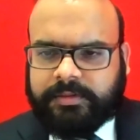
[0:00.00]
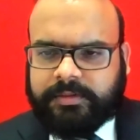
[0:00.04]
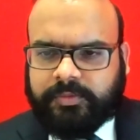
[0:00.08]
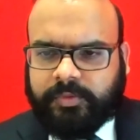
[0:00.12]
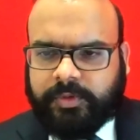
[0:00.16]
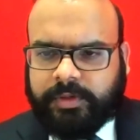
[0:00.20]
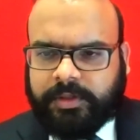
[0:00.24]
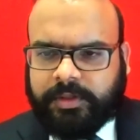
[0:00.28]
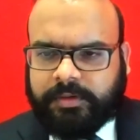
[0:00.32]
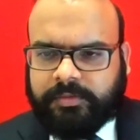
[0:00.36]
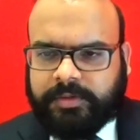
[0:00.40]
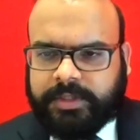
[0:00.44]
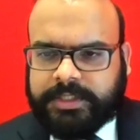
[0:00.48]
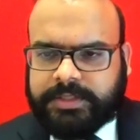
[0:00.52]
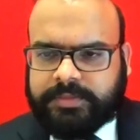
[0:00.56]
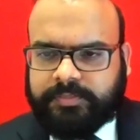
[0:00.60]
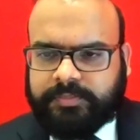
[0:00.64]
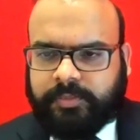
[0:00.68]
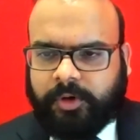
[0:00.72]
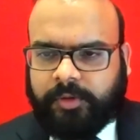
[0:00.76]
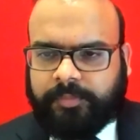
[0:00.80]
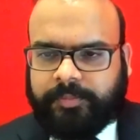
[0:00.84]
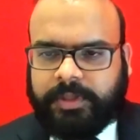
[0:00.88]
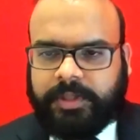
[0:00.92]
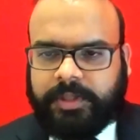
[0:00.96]
to increase
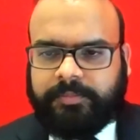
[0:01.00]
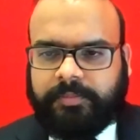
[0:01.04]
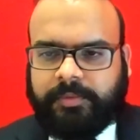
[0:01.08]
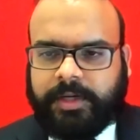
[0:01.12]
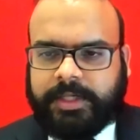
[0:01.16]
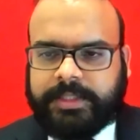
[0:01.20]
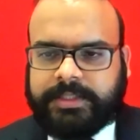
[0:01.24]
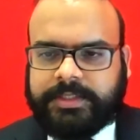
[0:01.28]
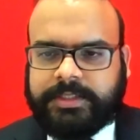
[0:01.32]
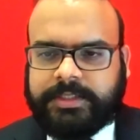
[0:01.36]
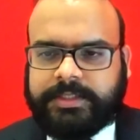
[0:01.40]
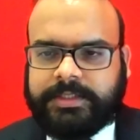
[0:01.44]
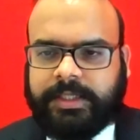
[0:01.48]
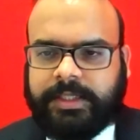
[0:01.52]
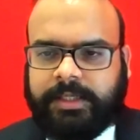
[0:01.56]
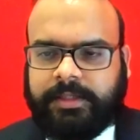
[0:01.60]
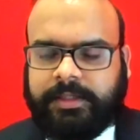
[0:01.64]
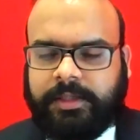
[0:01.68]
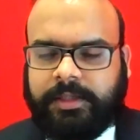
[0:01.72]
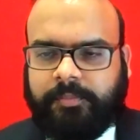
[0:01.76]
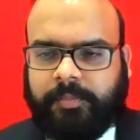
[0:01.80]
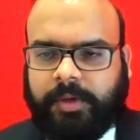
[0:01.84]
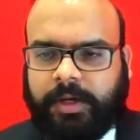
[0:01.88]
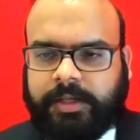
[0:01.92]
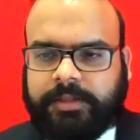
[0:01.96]
property prices
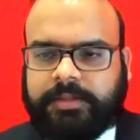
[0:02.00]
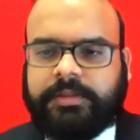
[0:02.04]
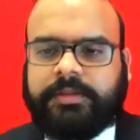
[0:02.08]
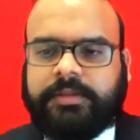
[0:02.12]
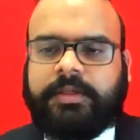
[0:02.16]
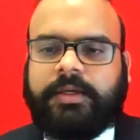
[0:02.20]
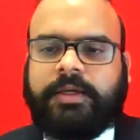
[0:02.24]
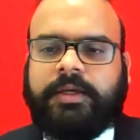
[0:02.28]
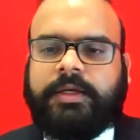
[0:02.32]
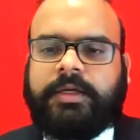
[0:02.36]
and demand,